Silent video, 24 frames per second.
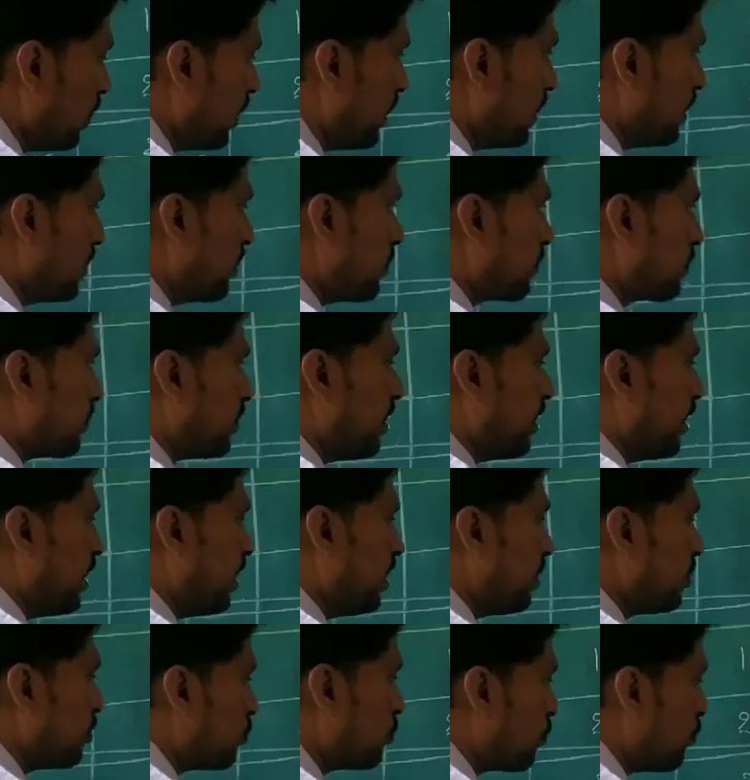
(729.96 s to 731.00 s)
minus
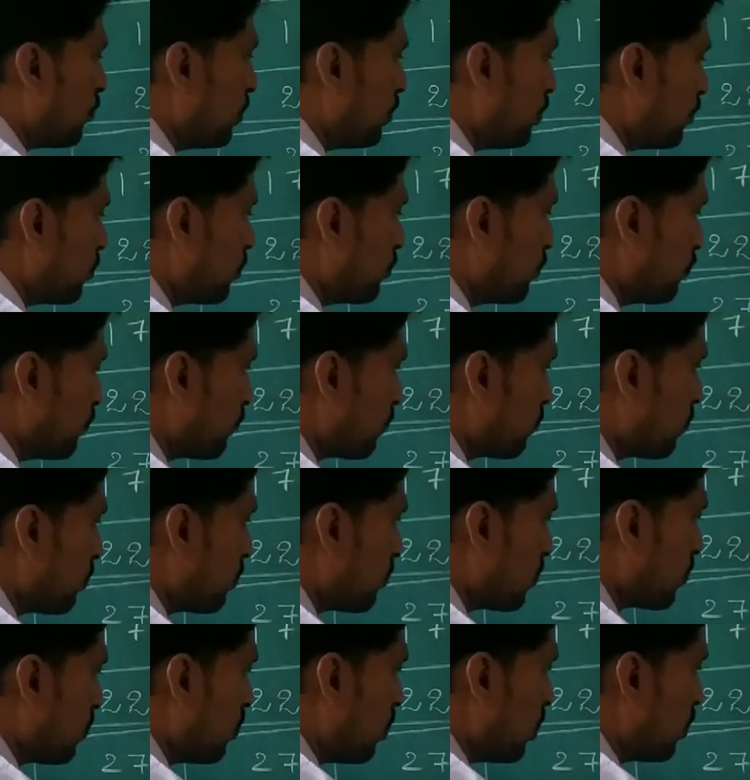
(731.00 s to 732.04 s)
a is 22.
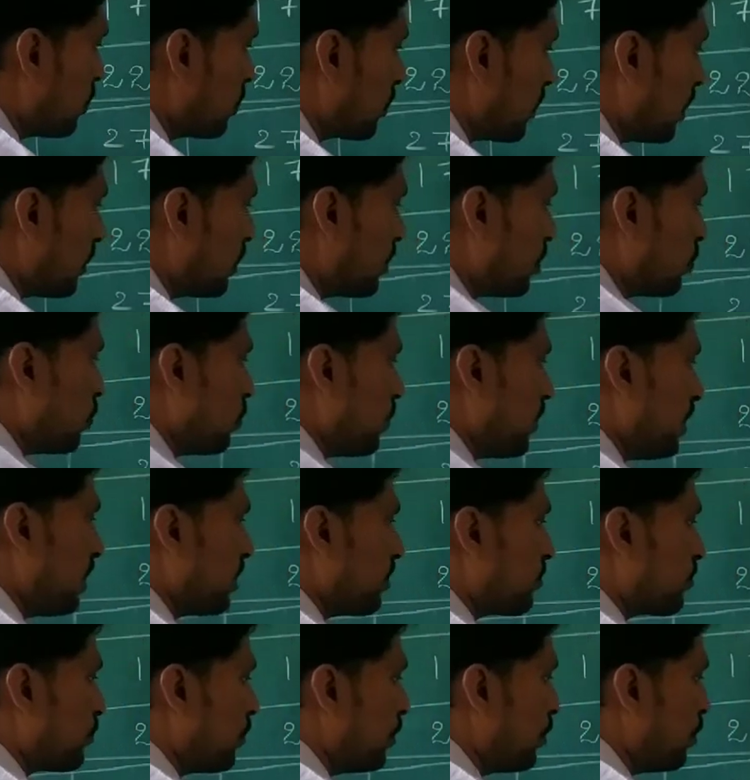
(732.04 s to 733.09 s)
32
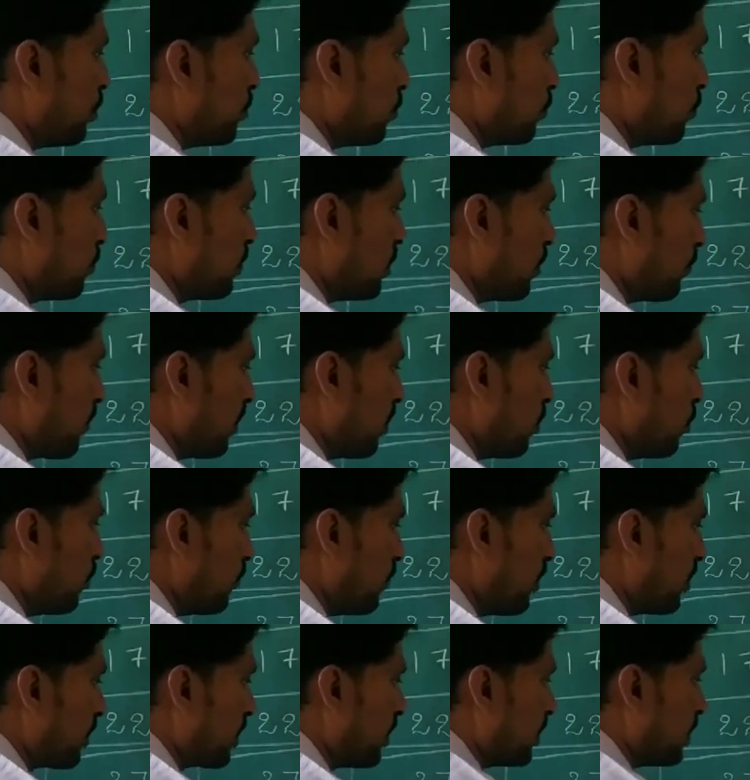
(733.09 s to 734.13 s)
minus 22, that value
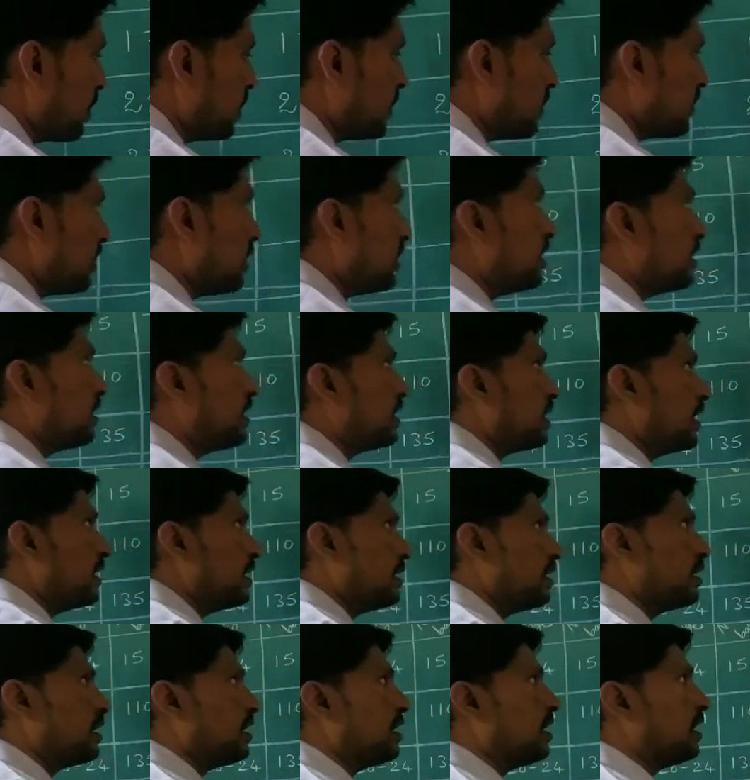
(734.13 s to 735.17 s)
we are getting
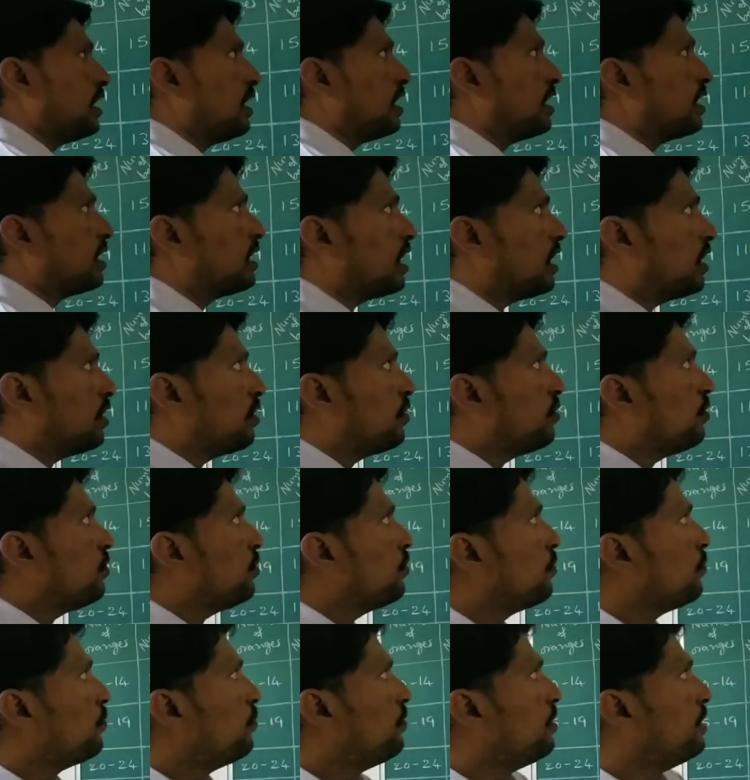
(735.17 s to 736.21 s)
10.
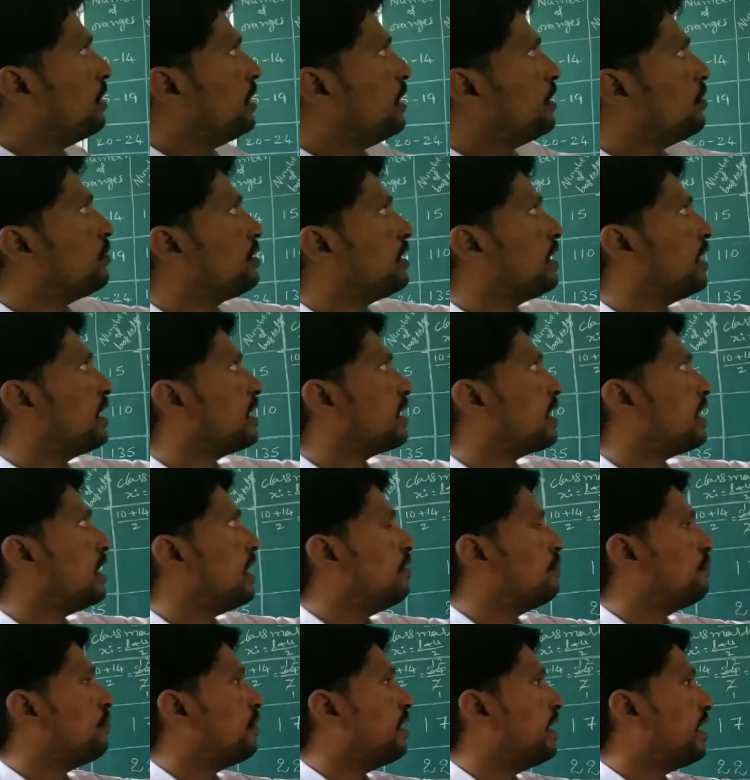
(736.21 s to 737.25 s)
Now we need to take
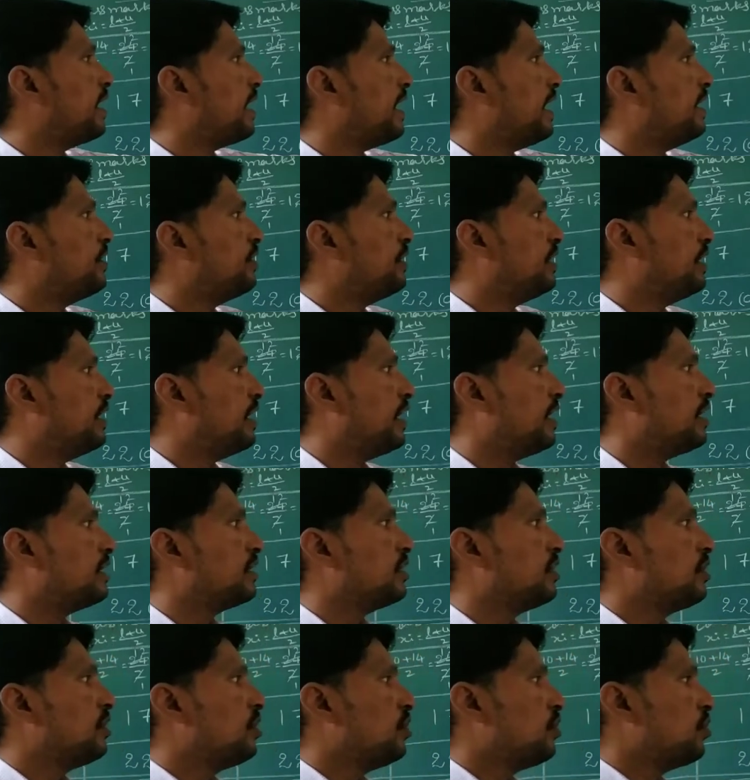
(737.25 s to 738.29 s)
Fi and
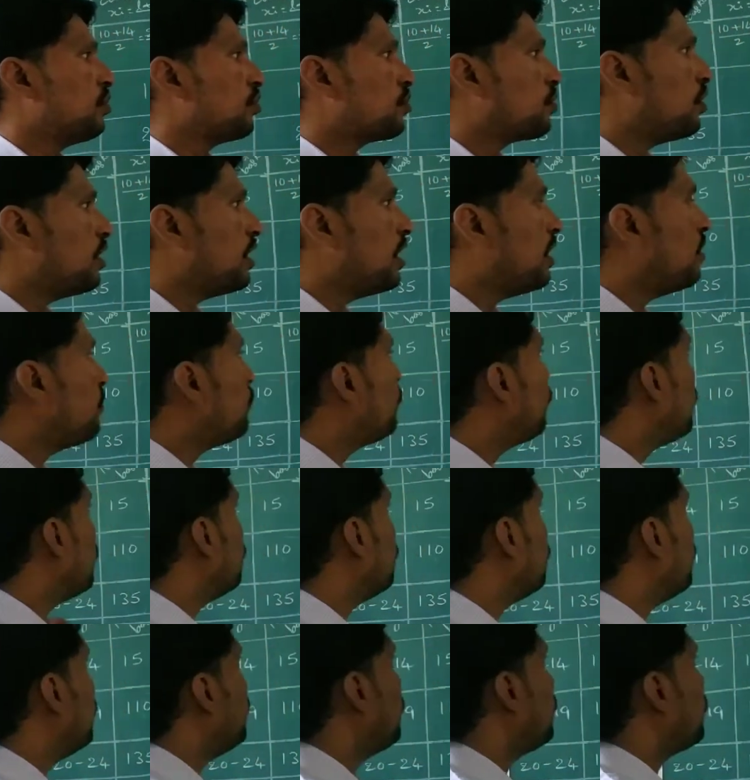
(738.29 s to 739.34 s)
Di. So
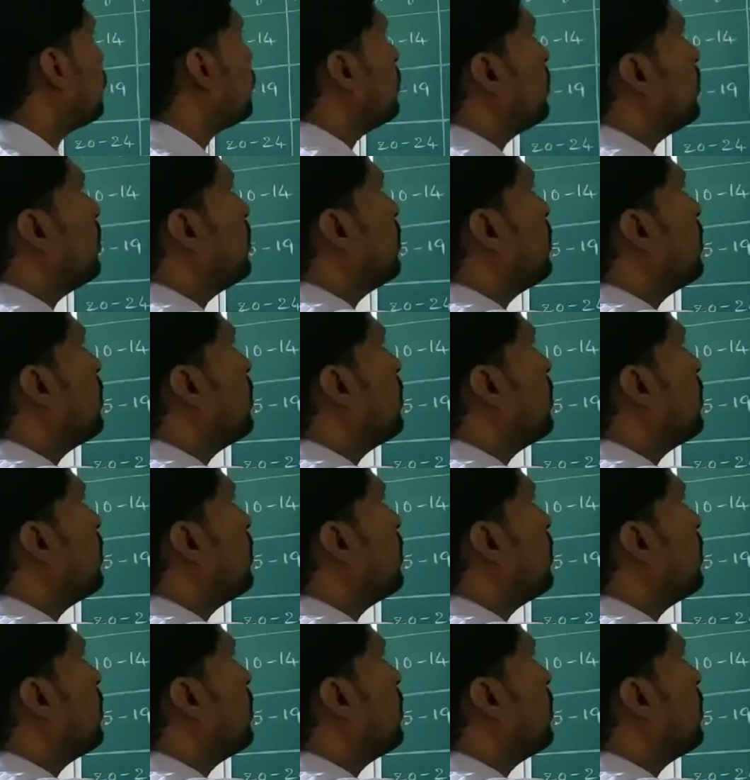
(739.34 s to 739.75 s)
Fi means